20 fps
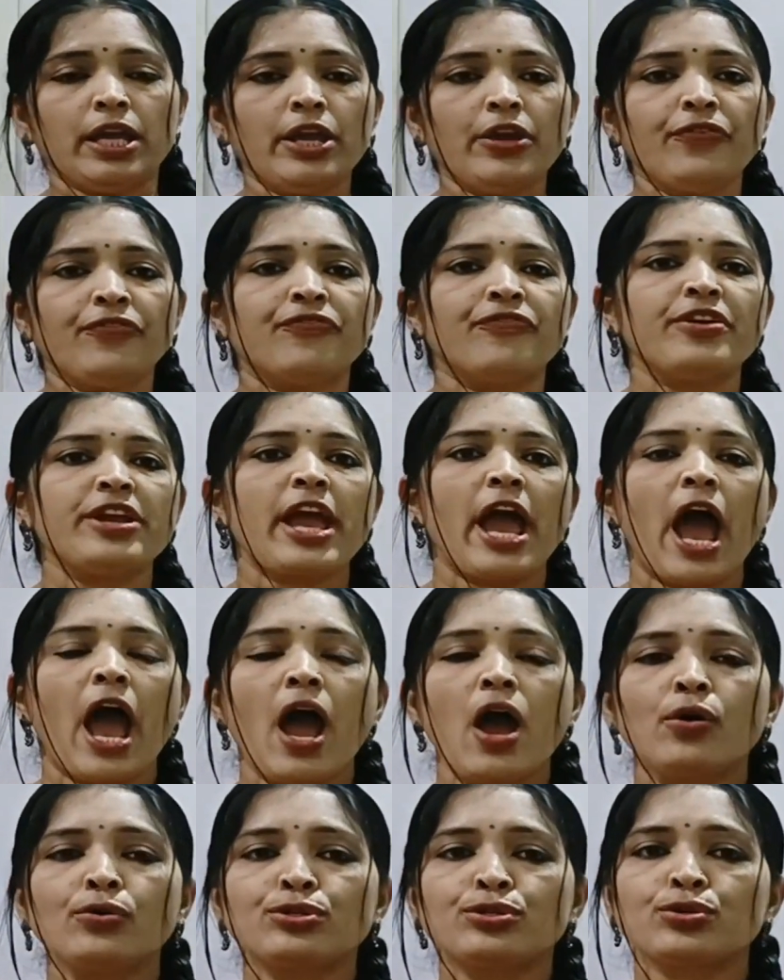if we
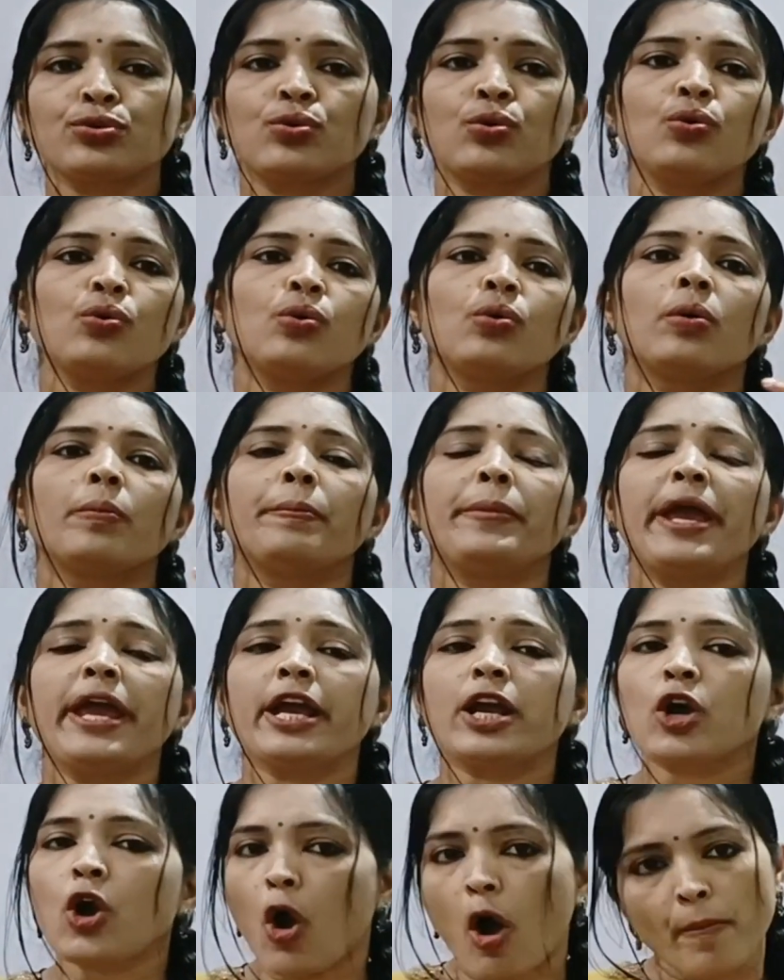have to
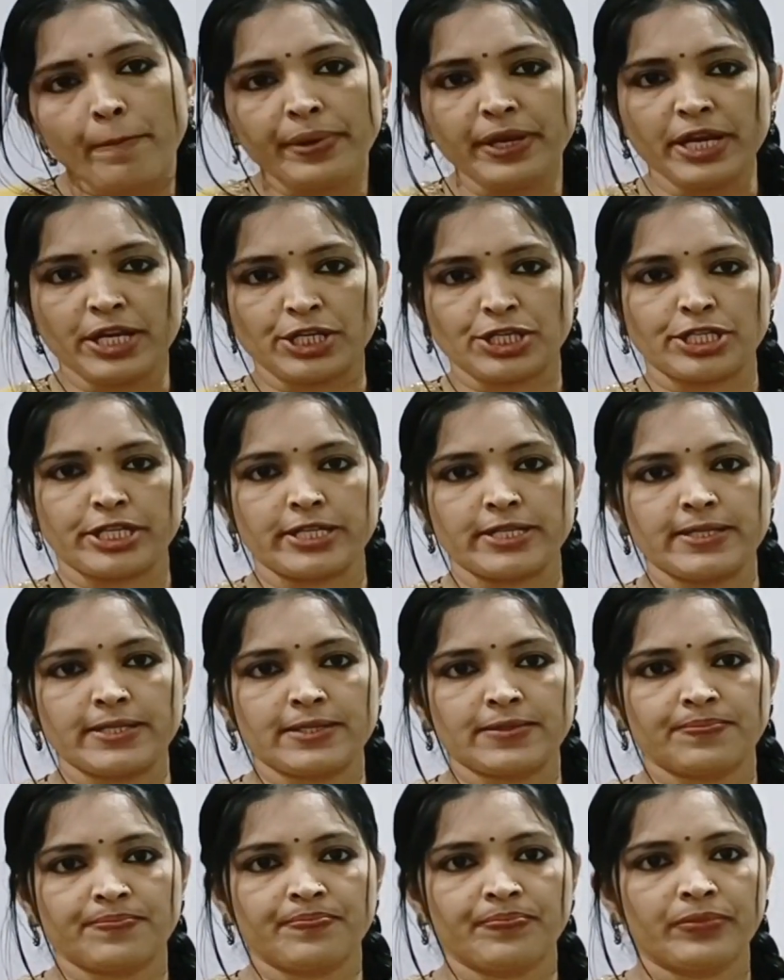make
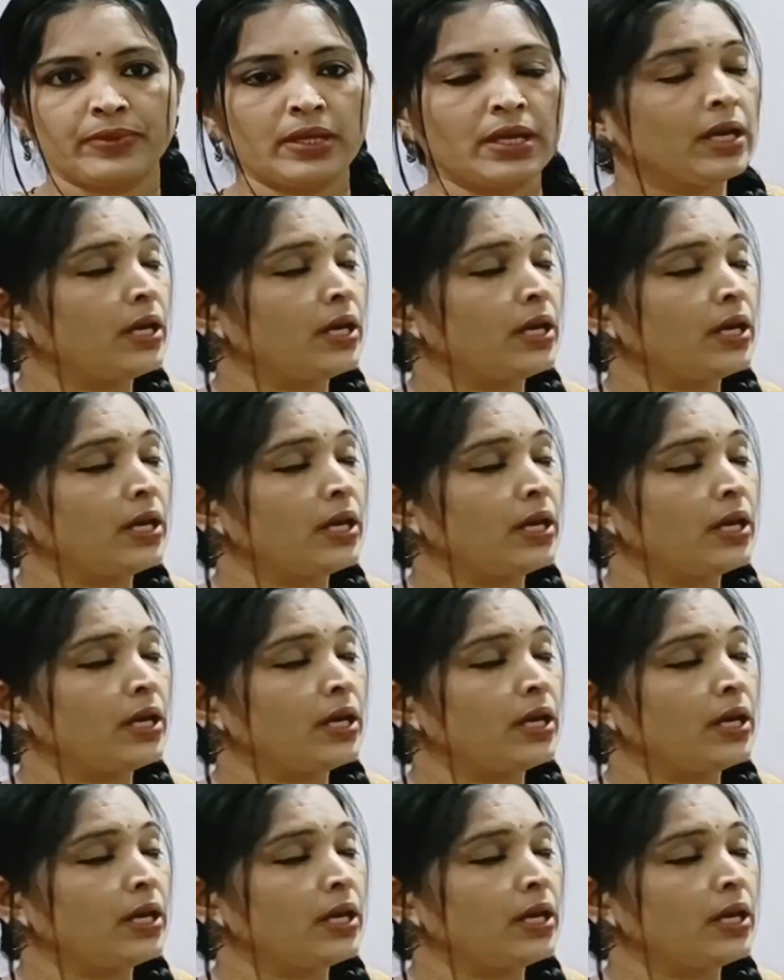combinations,